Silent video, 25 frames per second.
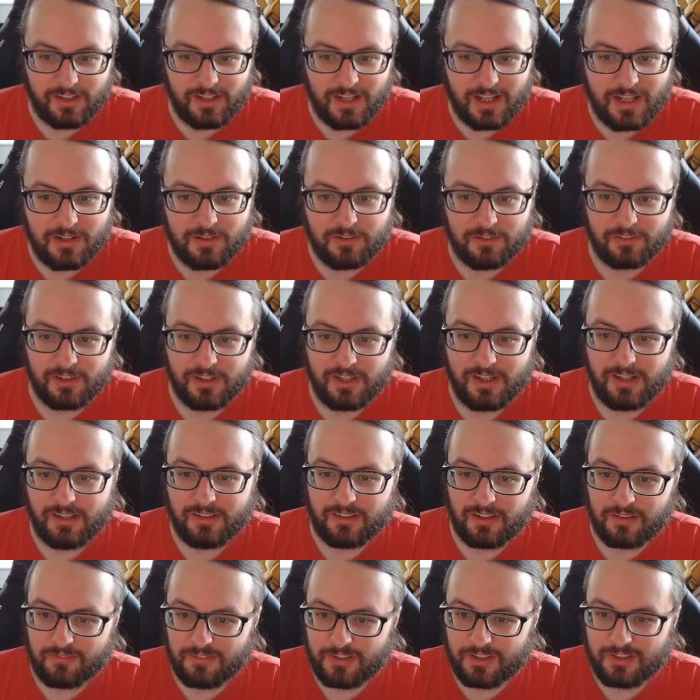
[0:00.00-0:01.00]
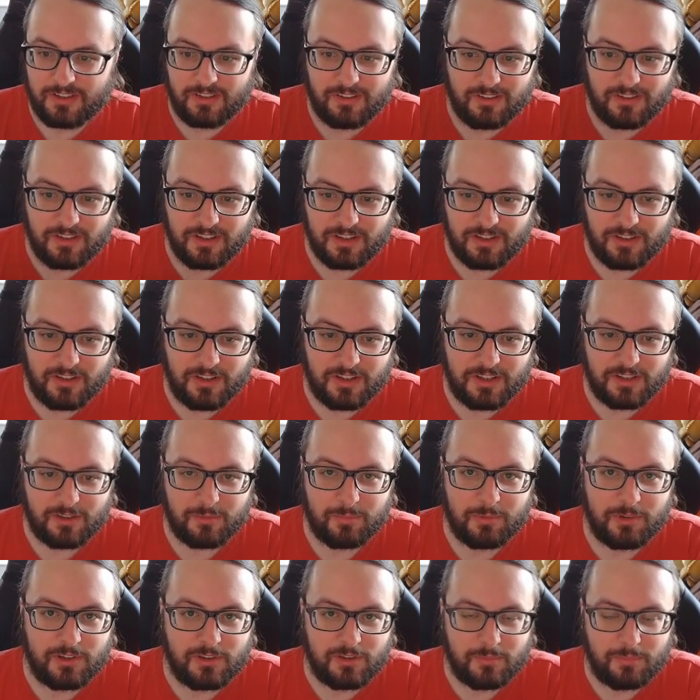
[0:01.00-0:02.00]
out. $17.99 is a
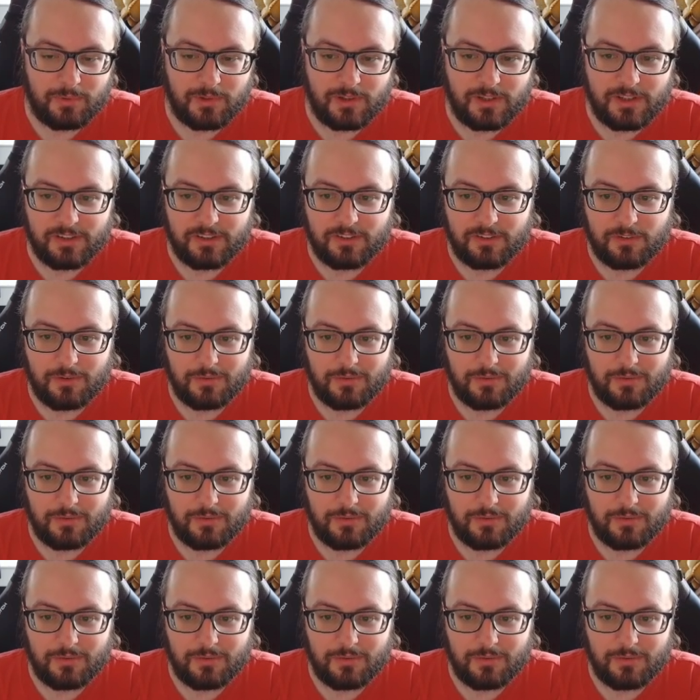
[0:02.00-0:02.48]
pretty good price.